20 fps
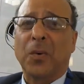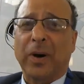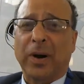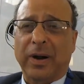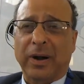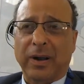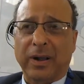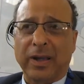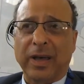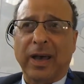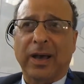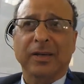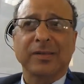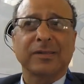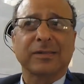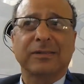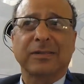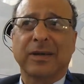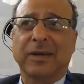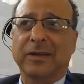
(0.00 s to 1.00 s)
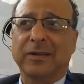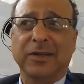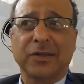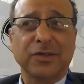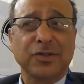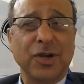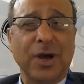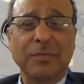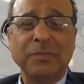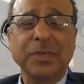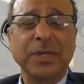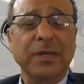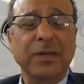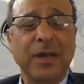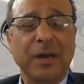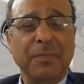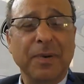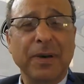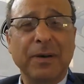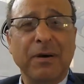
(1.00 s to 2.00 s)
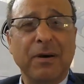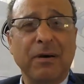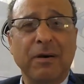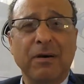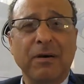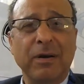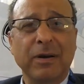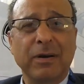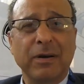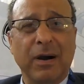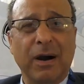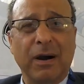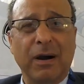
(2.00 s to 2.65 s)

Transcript: The jobs in Lebanon